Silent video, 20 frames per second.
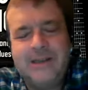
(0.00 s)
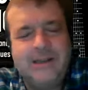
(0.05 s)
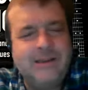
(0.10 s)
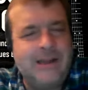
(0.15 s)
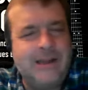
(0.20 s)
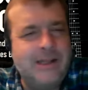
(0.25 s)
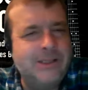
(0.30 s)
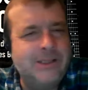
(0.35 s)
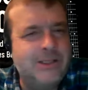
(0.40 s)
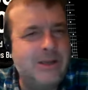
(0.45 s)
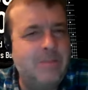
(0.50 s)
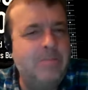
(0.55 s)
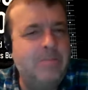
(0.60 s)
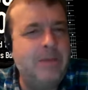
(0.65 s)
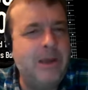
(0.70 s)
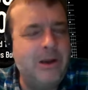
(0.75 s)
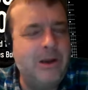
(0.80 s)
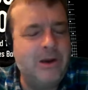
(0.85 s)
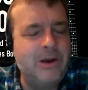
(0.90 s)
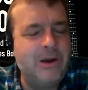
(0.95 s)
and, and some
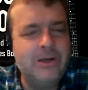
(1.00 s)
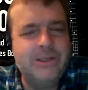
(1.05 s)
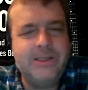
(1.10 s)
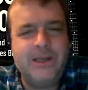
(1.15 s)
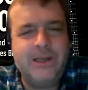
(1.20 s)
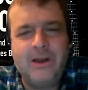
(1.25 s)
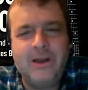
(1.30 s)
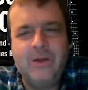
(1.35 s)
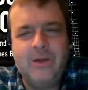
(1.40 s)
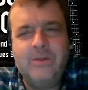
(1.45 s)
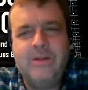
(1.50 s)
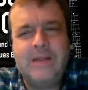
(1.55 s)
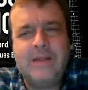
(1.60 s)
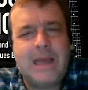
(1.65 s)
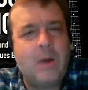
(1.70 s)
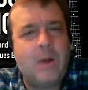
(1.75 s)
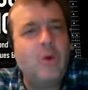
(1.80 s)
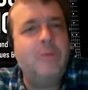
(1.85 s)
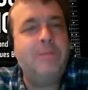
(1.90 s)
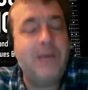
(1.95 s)
beers you know
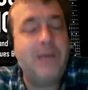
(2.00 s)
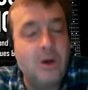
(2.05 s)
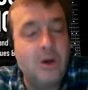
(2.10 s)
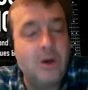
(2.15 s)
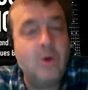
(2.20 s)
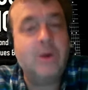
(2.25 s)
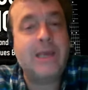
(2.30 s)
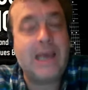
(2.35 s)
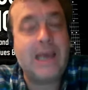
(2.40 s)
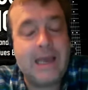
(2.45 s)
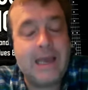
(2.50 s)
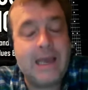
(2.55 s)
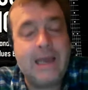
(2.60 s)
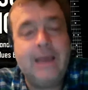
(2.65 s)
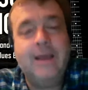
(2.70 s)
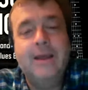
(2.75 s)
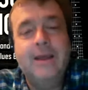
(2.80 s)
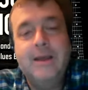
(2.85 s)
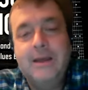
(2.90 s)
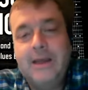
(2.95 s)
that would be okay